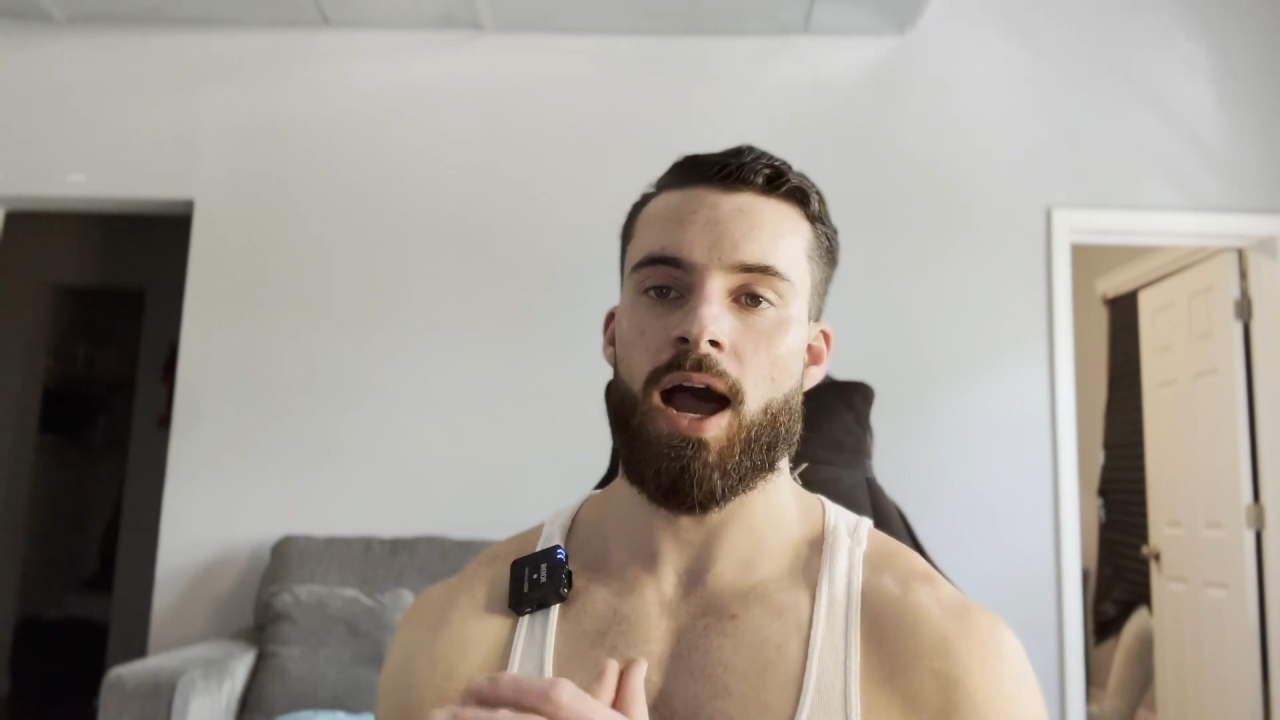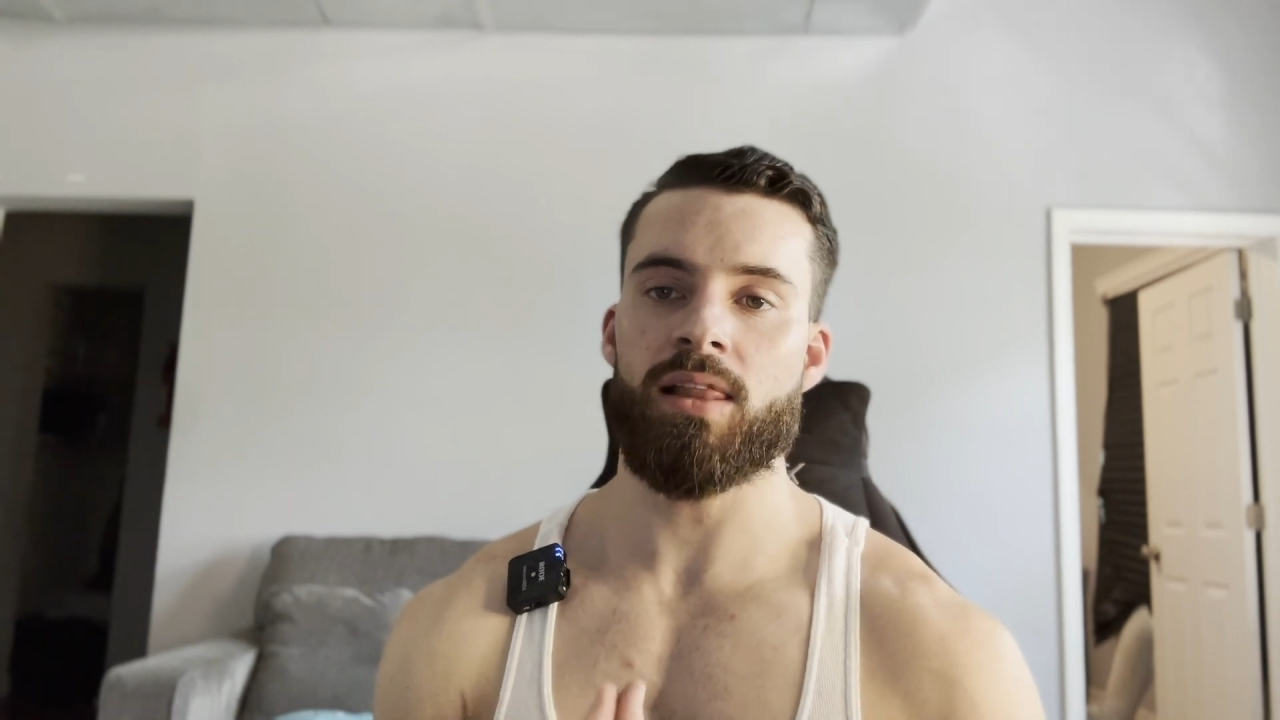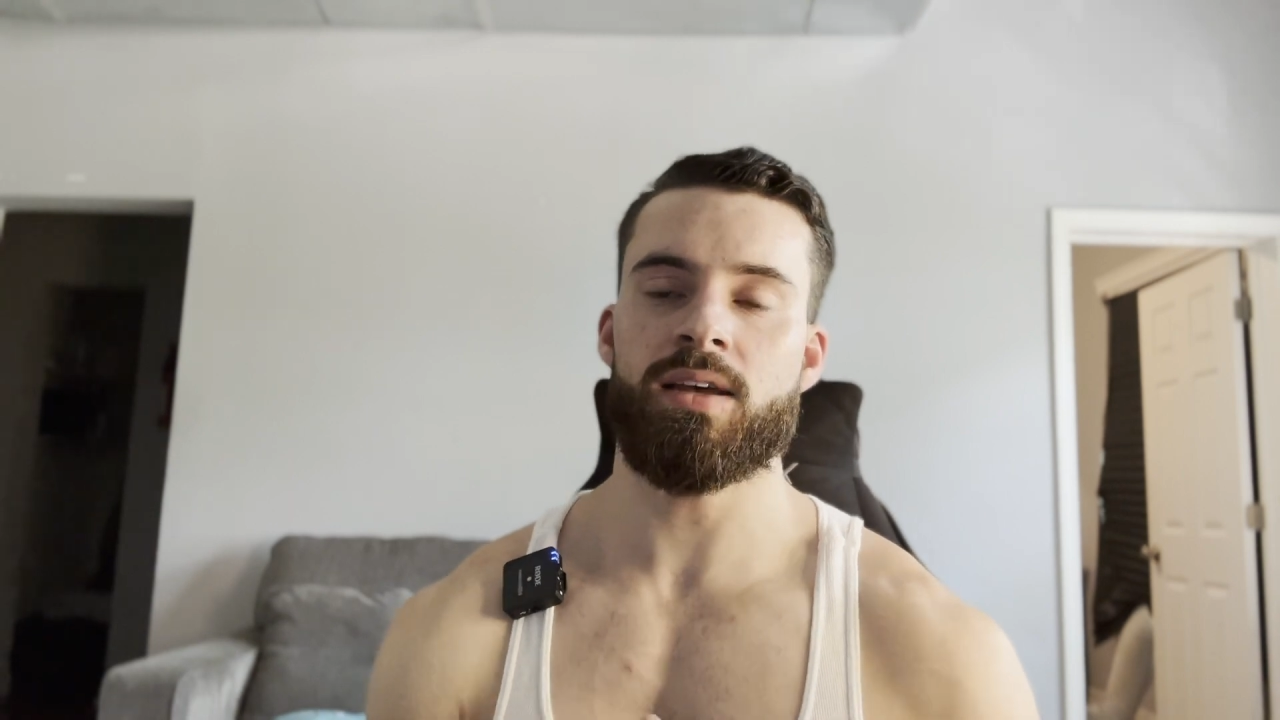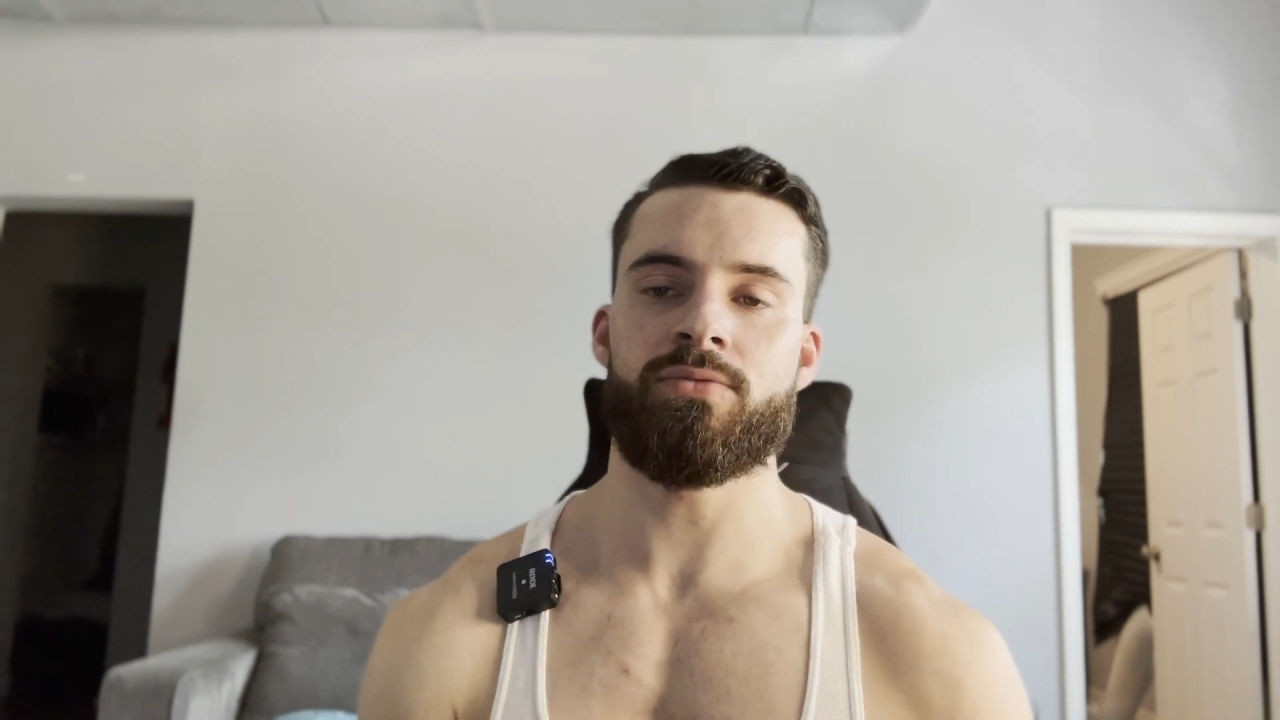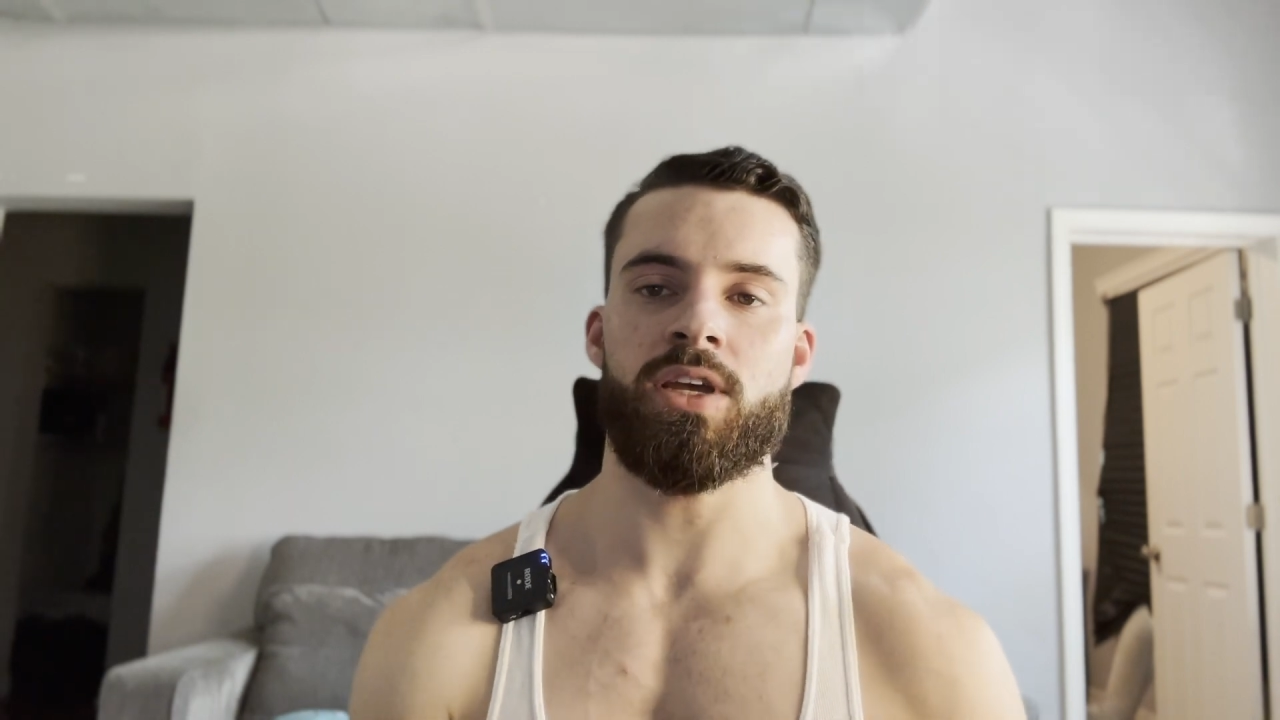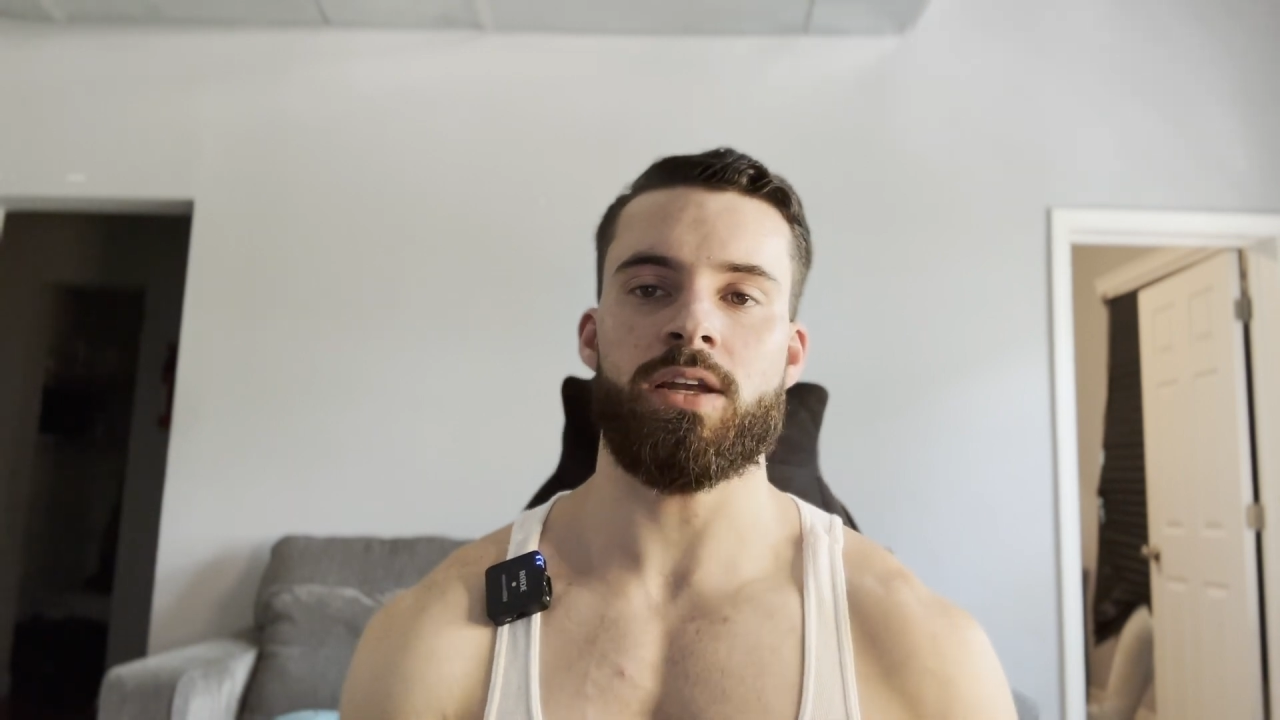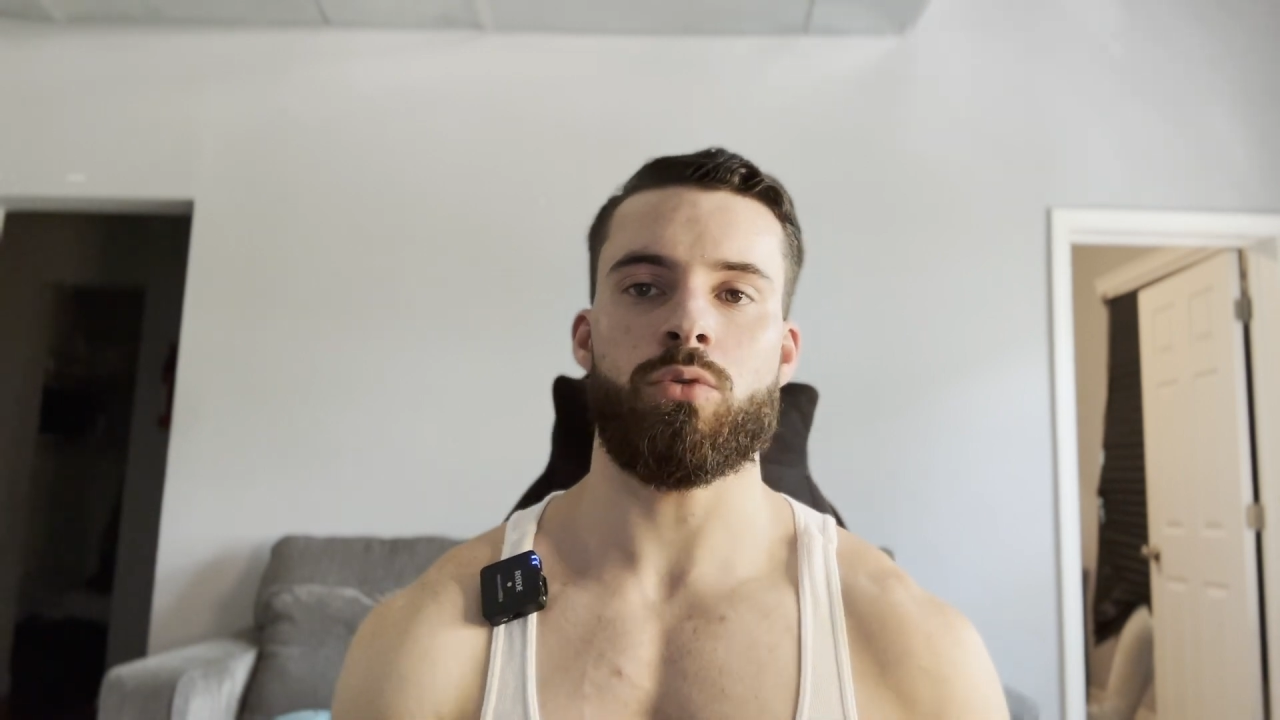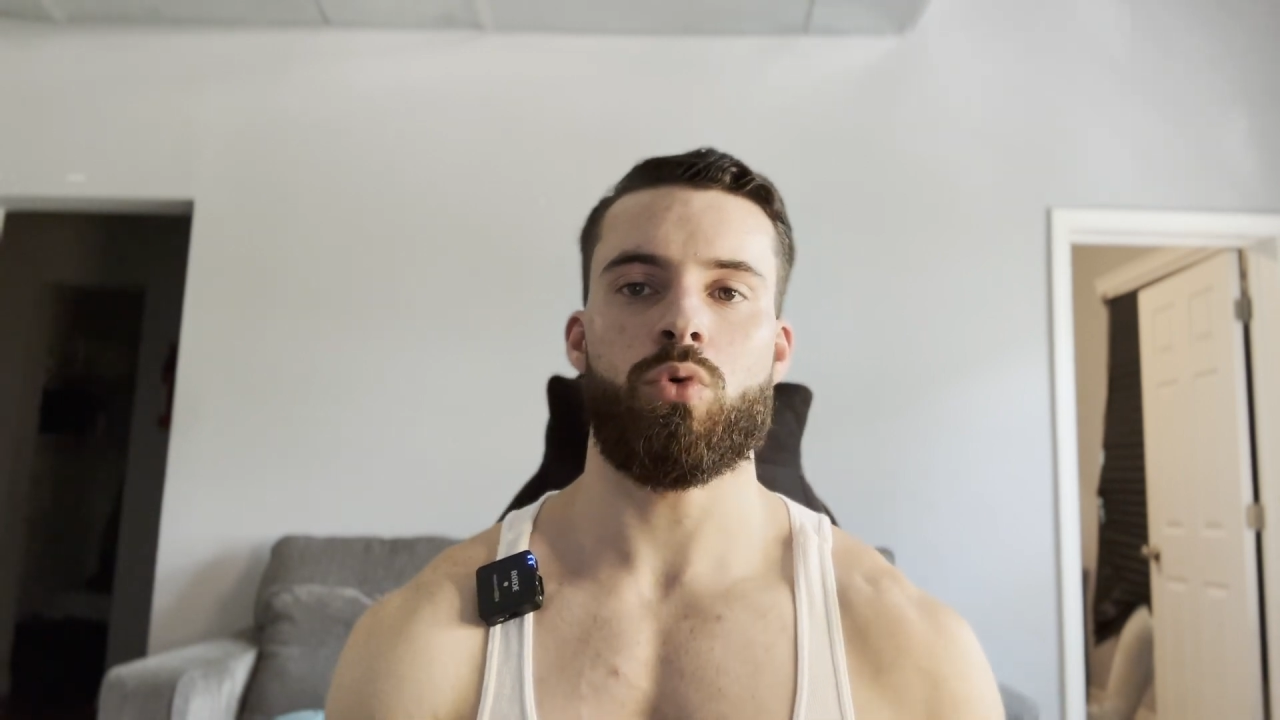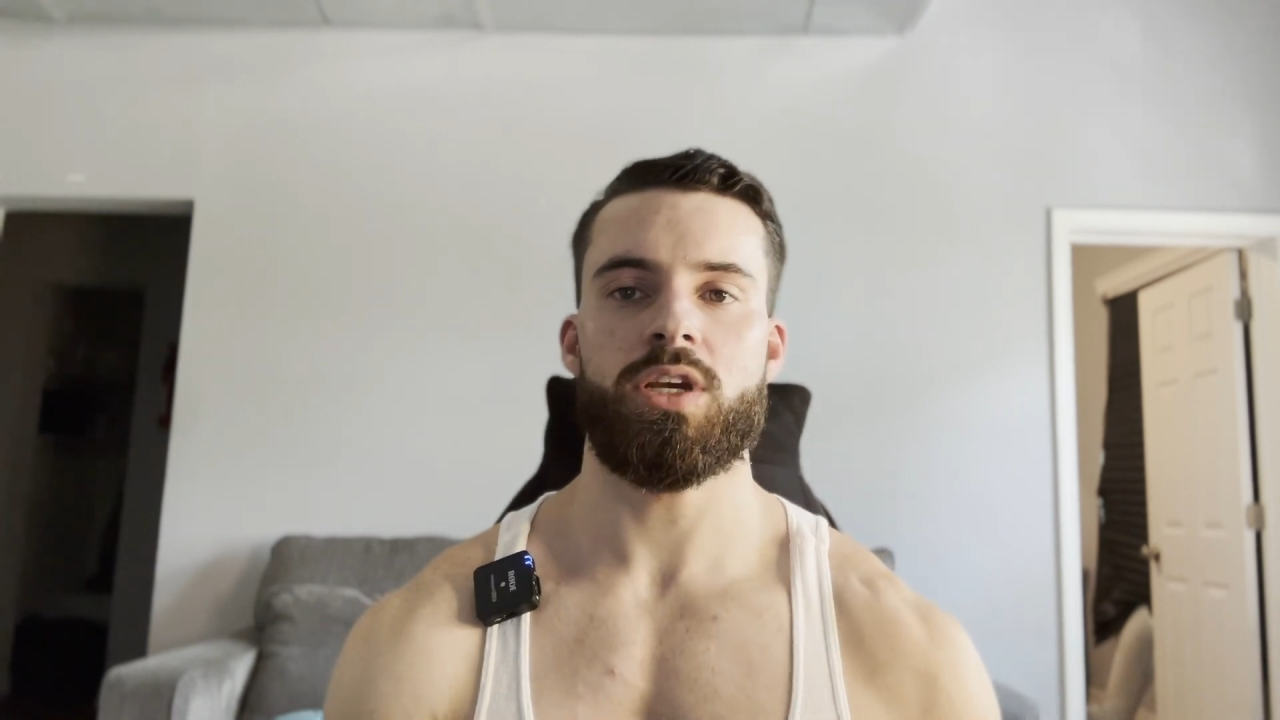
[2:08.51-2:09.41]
I lived in